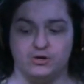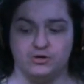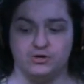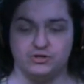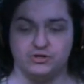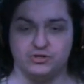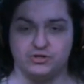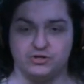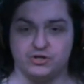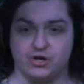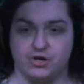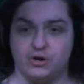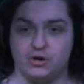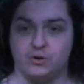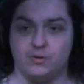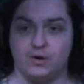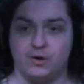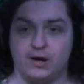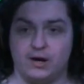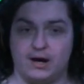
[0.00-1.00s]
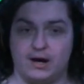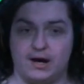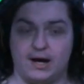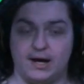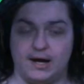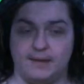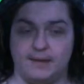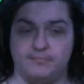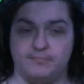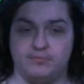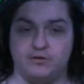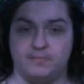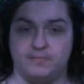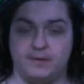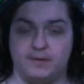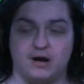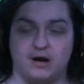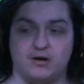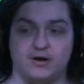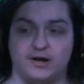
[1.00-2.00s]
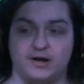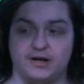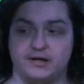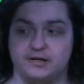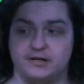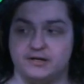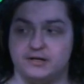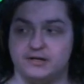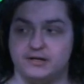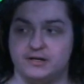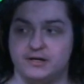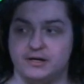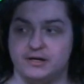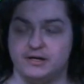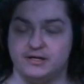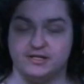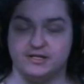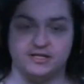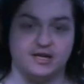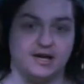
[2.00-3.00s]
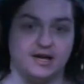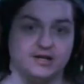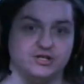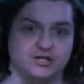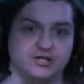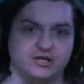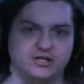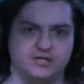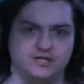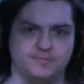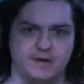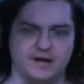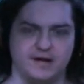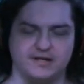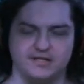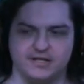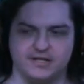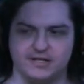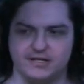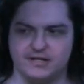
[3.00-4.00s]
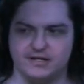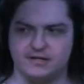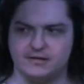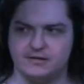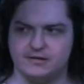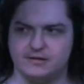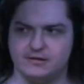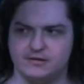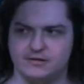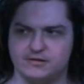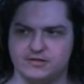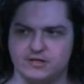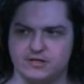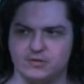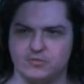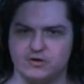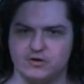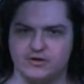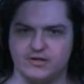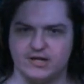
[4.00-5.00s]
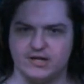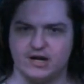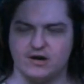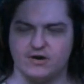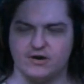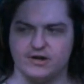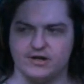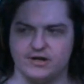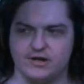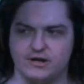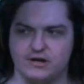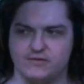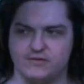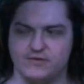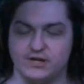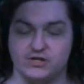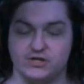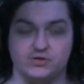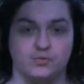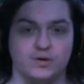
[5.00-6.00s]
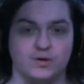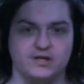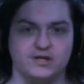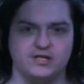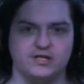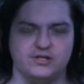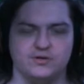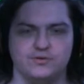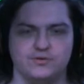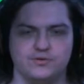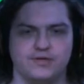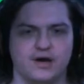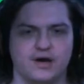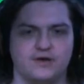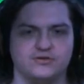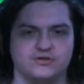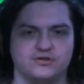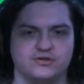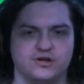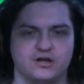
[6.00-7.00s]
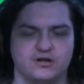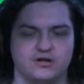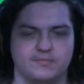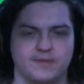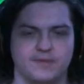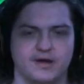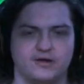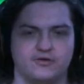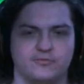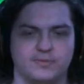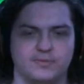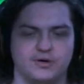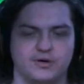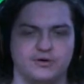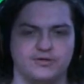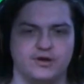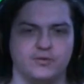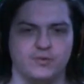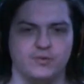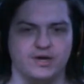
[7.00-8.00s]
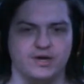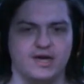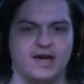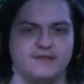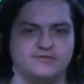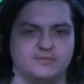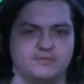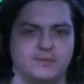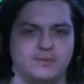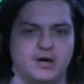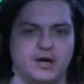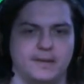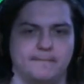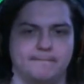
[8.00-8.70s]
So I'm preparing and actually expecting somewhere in the area of a $22,000 medical bill that we have to pay